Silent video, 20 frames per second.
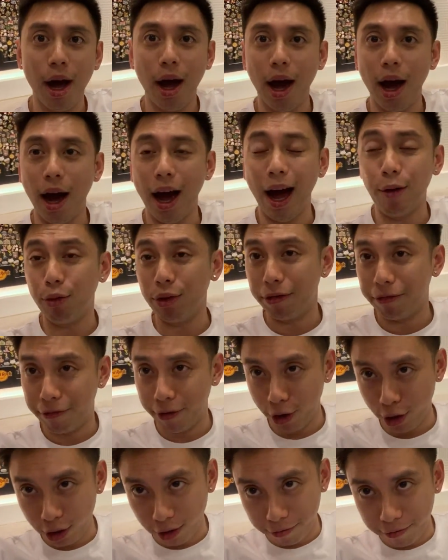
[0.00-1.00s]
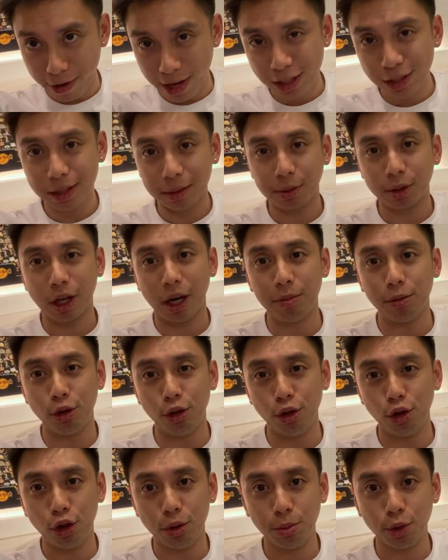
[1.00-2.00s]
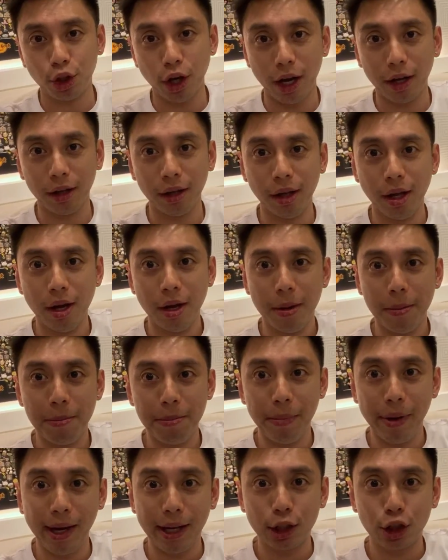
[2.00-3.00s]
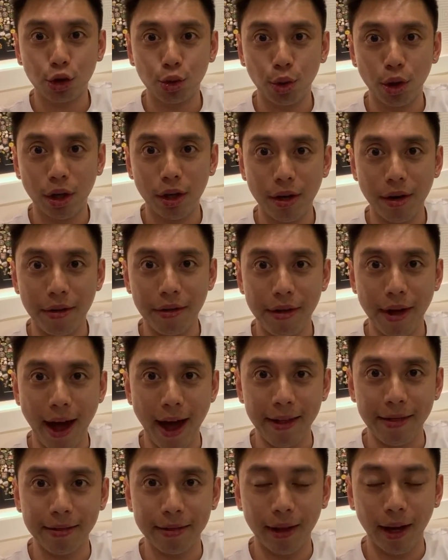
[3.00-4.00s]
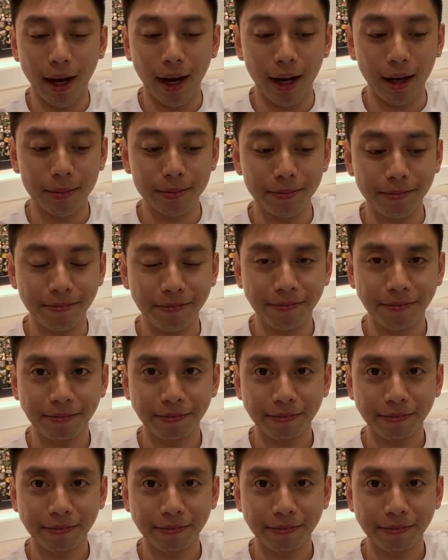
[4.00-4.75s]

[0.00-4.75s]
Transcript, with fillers: Uh, refer your friends, subscribe to YouTube channel. Make sure that um,